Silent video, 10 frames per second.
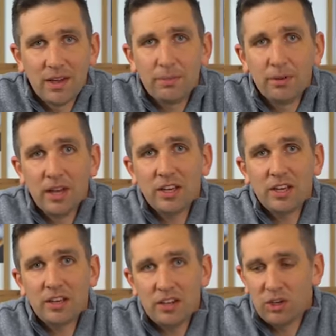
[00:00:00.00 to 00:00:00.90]

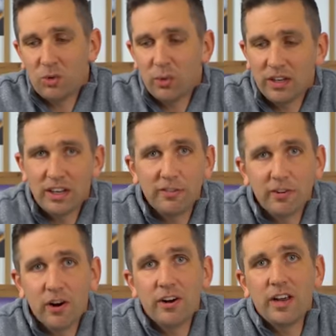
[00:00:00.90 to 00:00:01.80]
Abdullahi, you win a
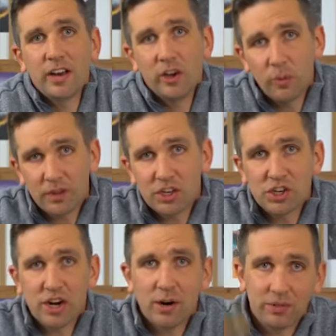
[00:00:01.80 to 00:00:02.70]
gift card, and I hope that you
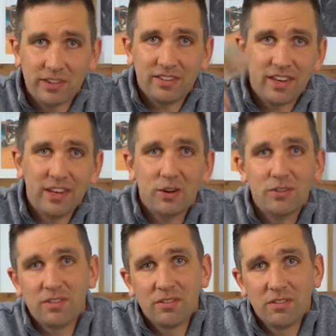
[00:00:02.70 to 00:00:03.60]
share it with these
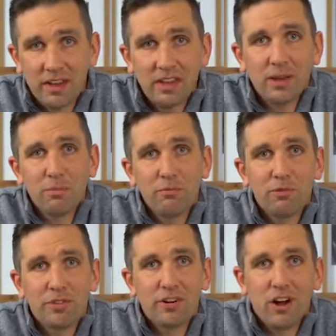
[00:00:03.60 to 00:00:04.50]
kiddos and thank them
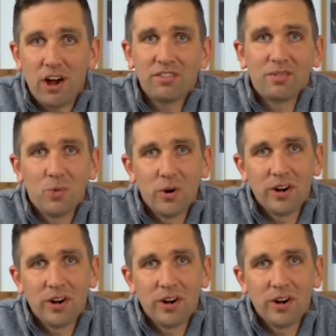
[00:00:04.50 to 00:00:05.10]
for their awesome